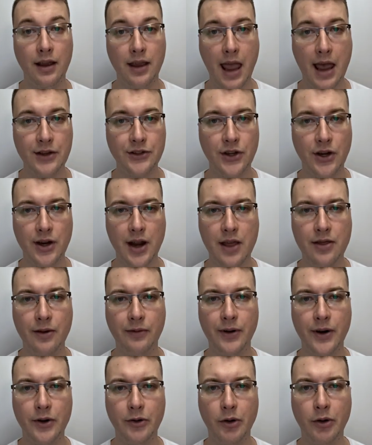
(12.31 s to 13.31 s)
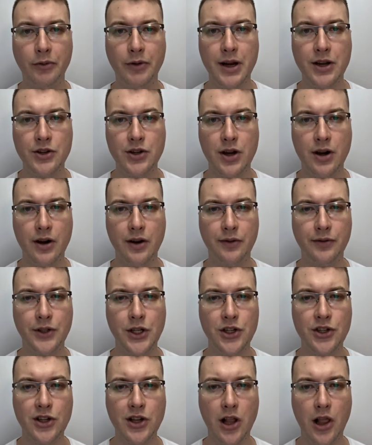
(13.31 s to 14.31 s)
Yesterday, the Federal Reserve
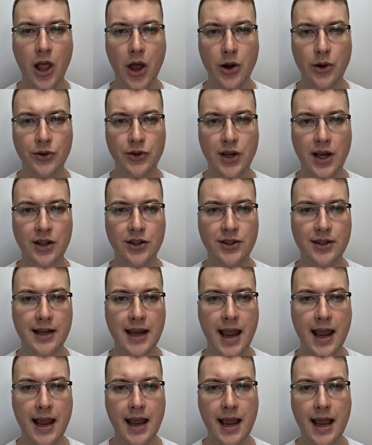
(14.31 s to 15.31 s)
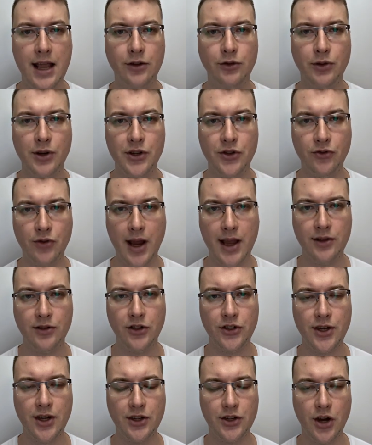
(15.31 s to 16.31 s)
disclosed its key interest rate
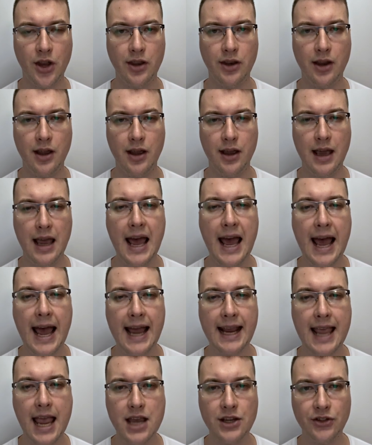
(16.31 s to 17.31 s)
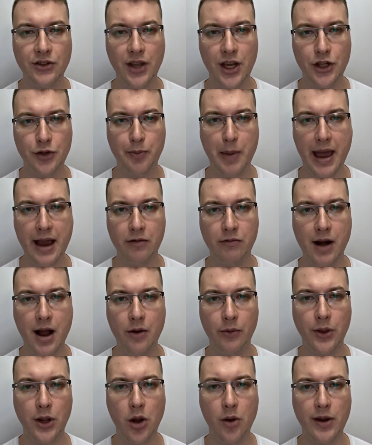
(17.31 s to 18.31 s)
decision. Against this
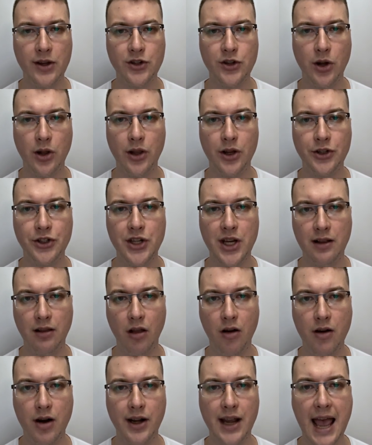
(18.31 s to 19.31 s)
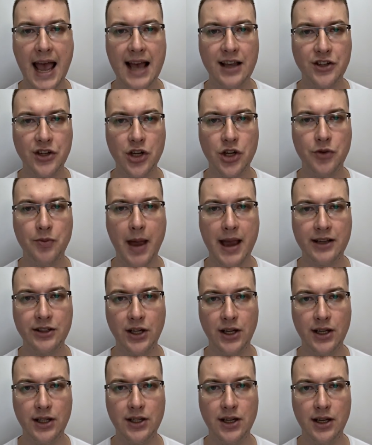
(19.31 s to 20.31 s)
background, the US dollar declined as
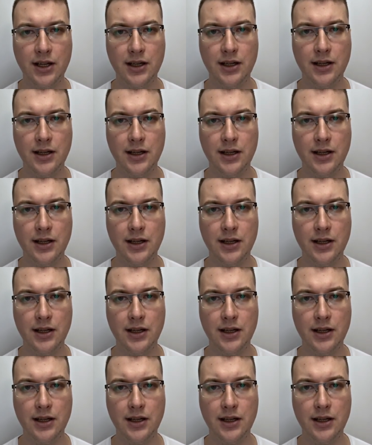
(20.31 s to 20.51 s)
expected.